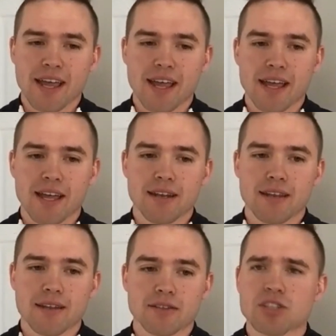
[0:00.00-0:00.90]

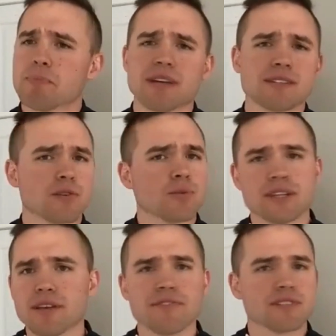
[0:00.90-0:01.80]
And just because it was
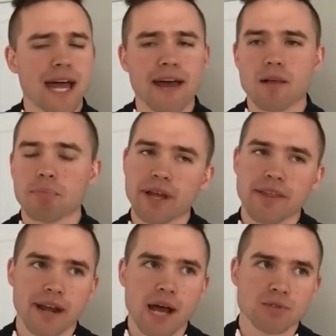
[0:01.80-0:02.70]
a different style of play
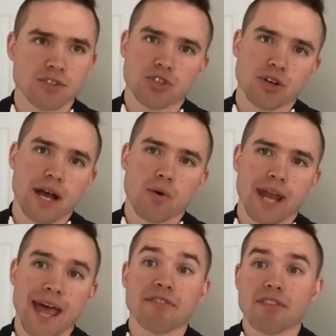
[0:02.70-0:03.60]
that I wasn't sure I would
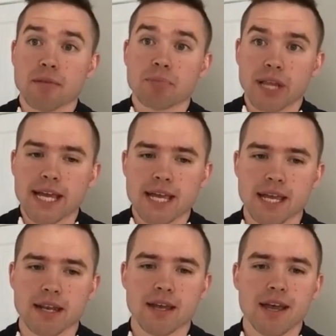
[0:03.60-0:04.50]
have fun playing
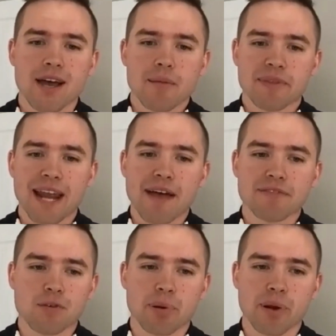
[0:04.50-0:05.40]
in. But then
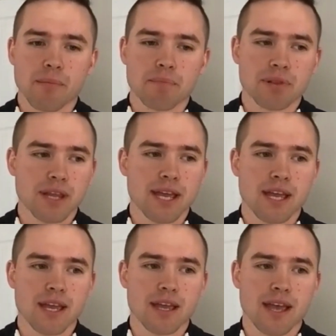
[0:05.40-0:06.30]
after
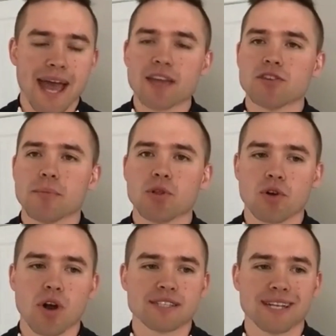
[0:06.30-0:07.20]
playing at UW
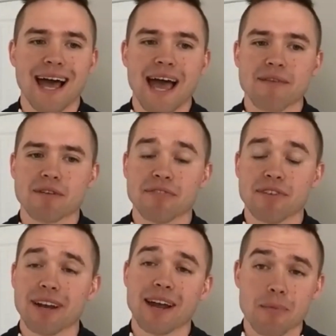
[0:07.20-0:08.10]
lacrosse and not having
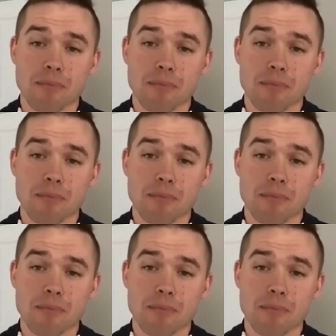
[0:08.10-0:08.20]
fun, I